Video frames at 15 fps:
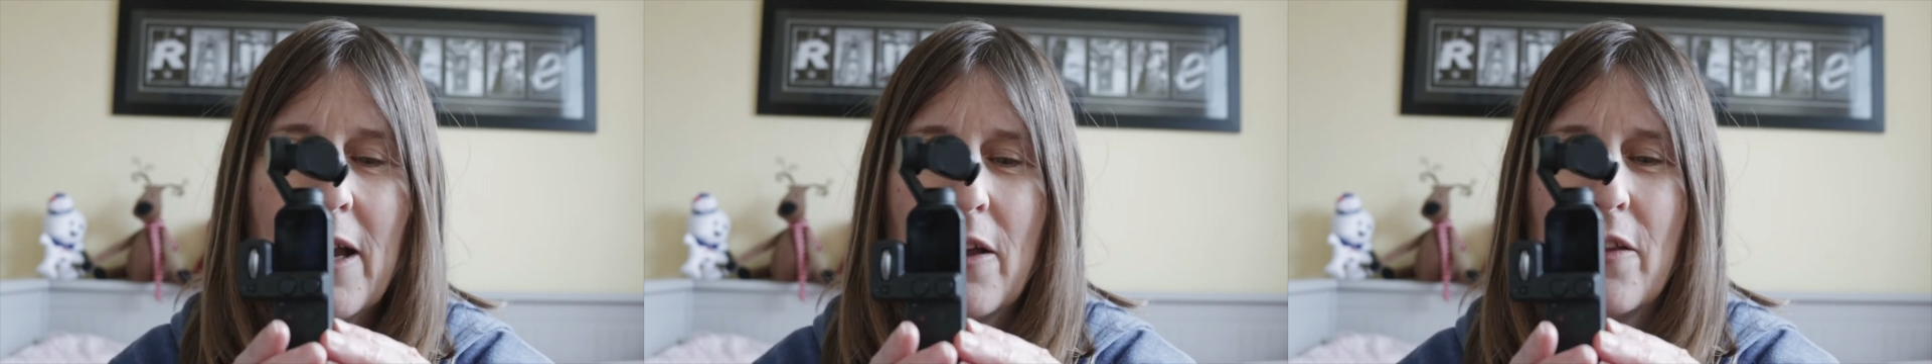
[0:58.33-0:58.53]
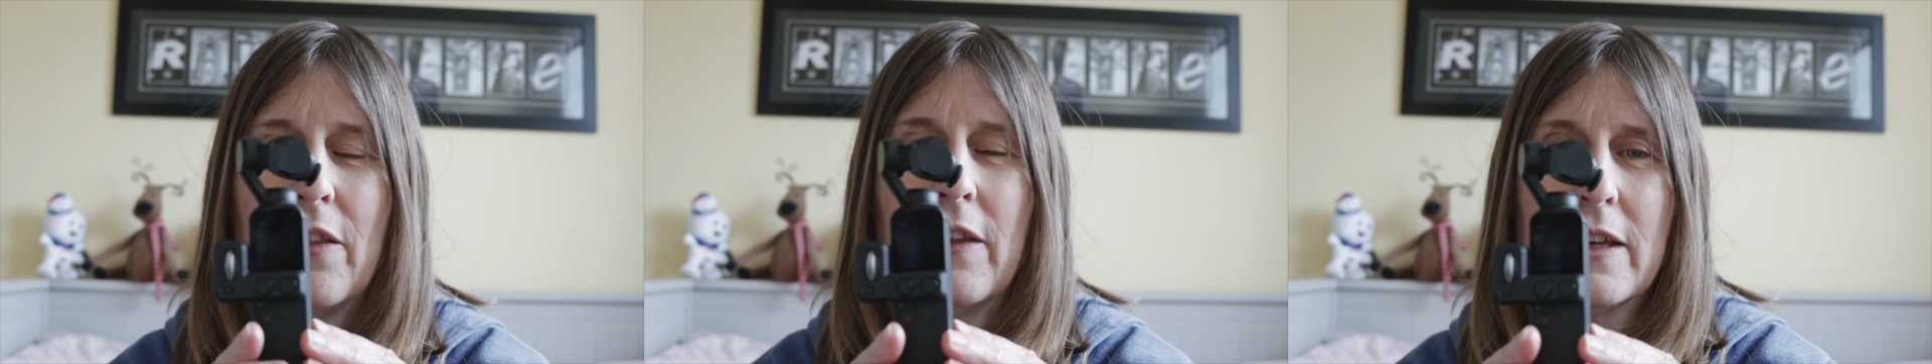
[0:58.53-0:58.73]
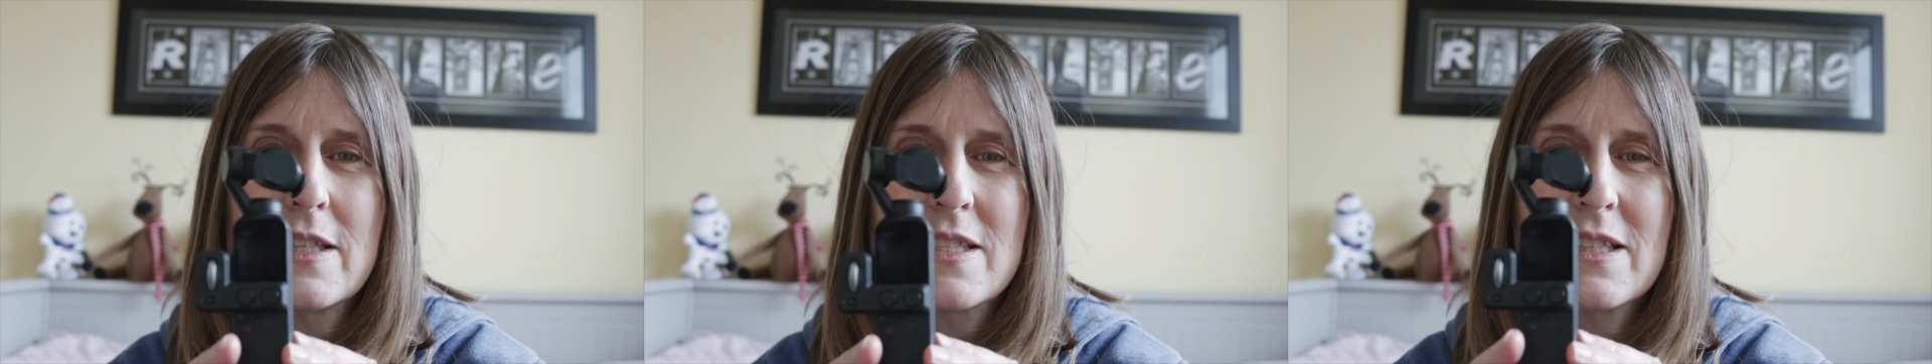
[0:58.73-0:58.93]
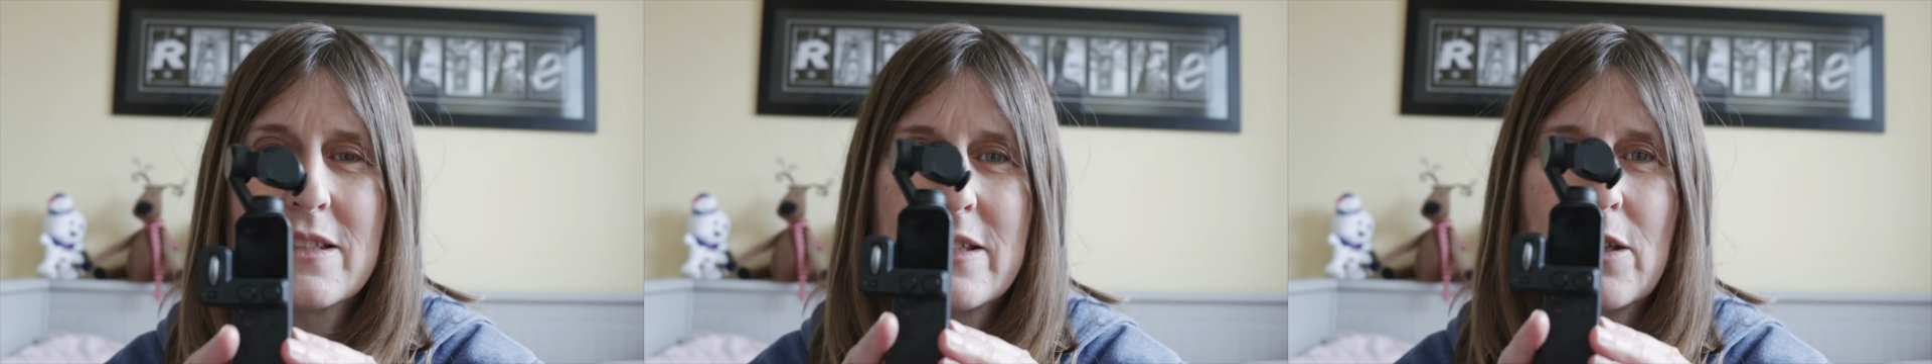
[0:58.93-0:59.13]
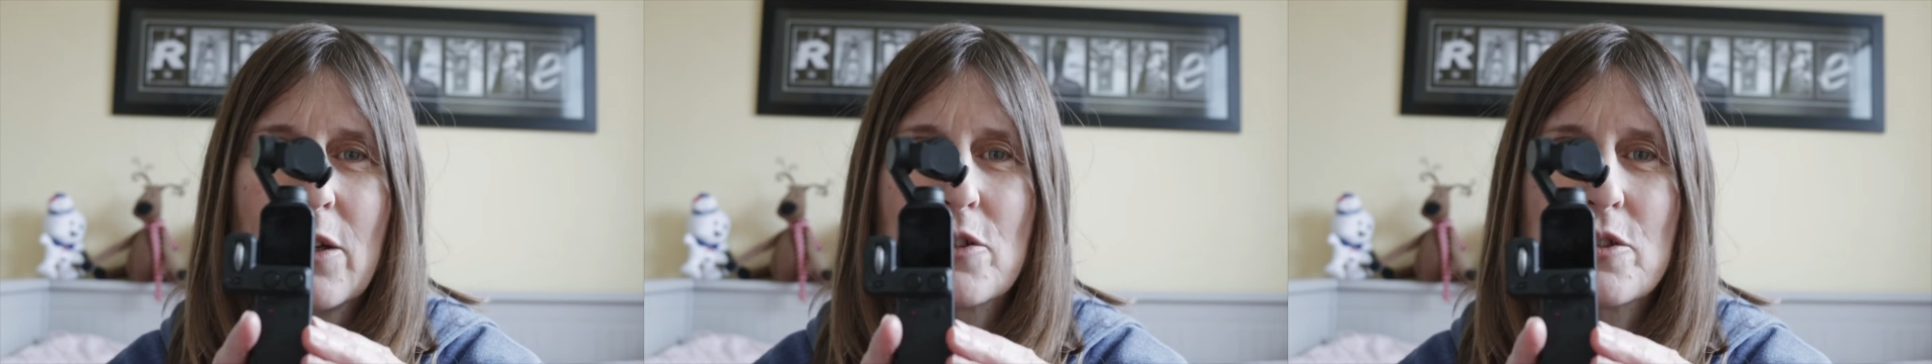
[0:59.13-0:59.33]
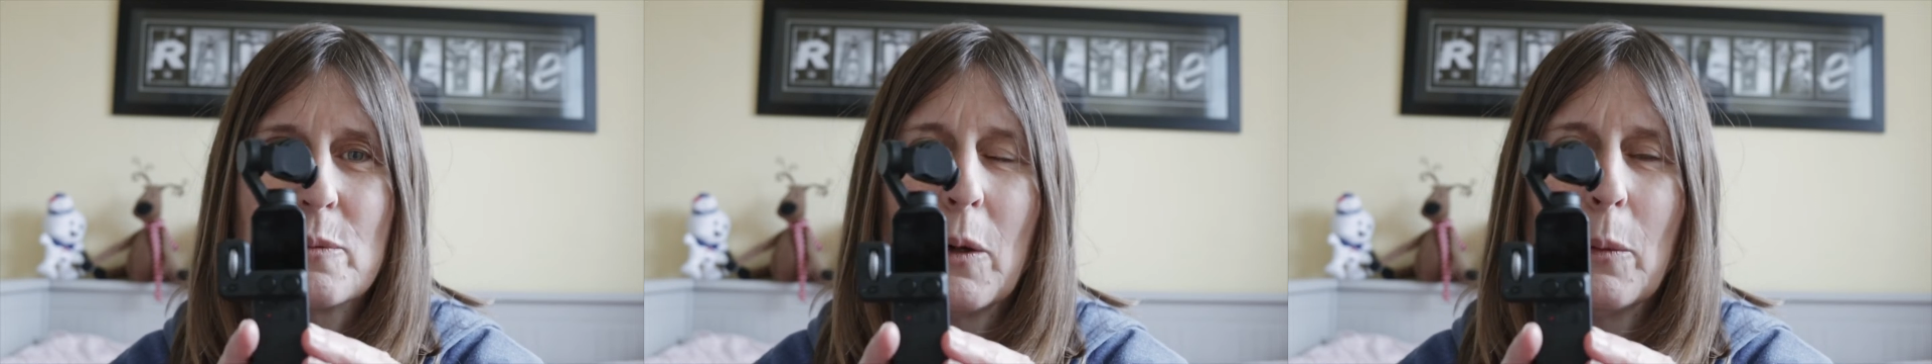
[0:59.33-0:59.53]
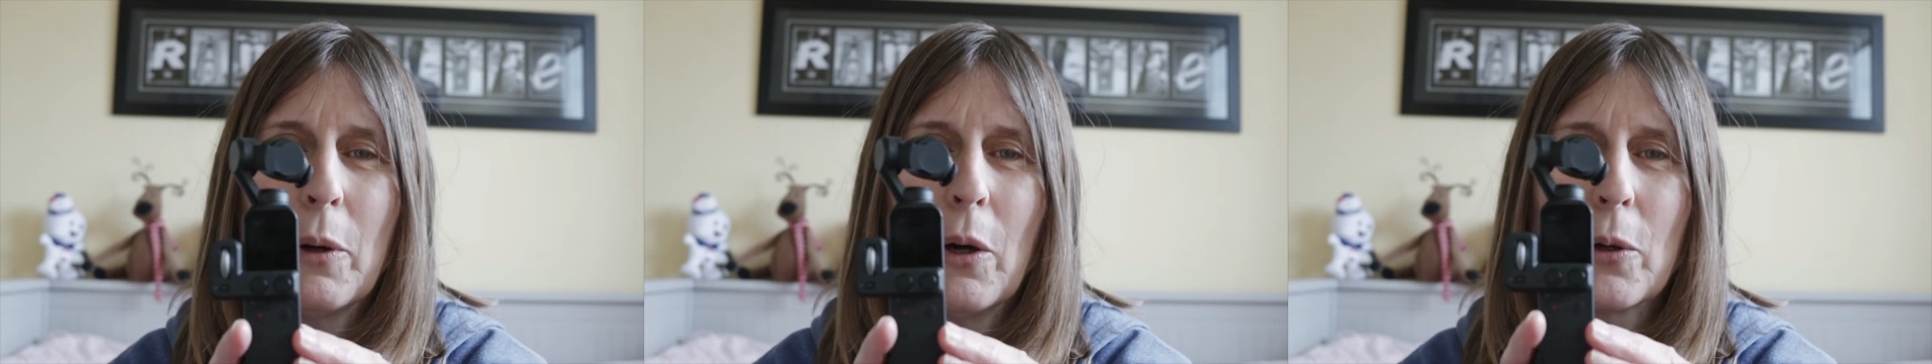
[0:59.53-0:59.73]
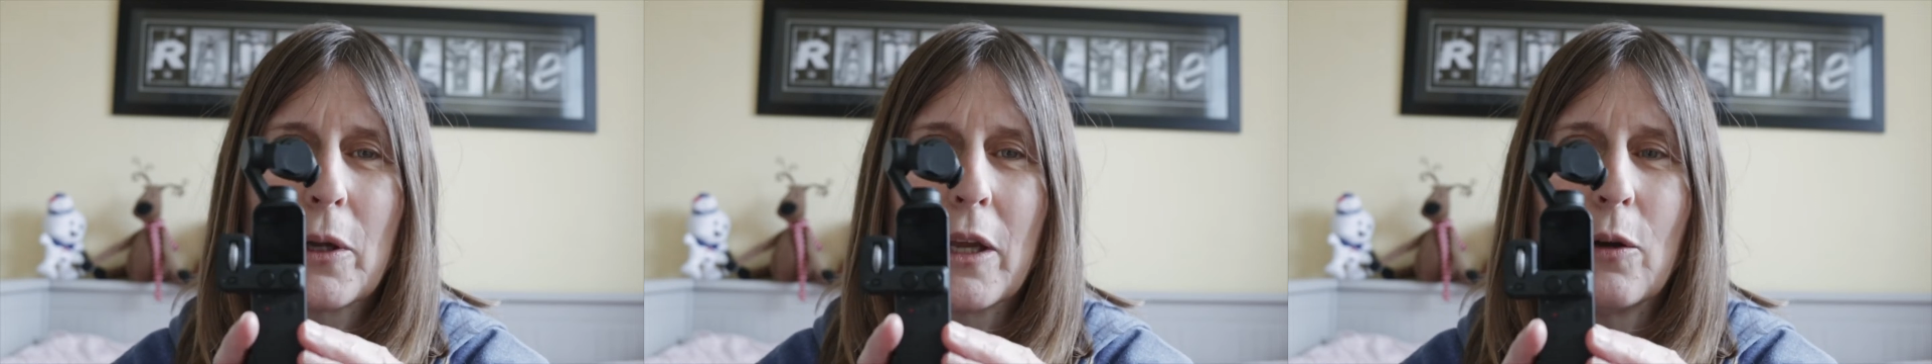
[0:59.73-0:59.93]
This is the Osmo
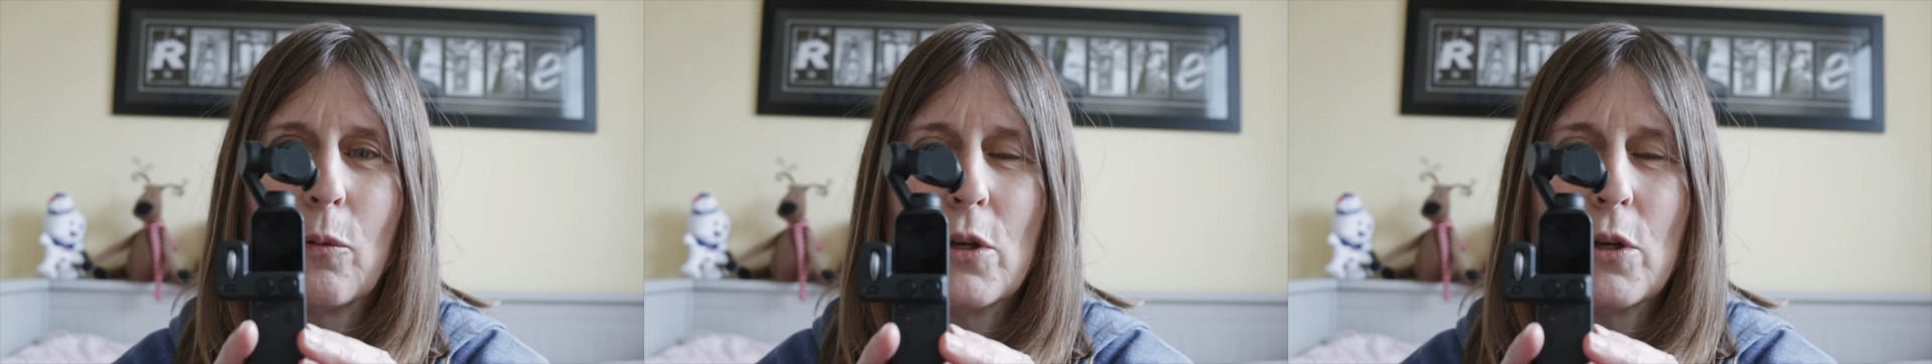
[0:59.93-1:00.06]
Pocket,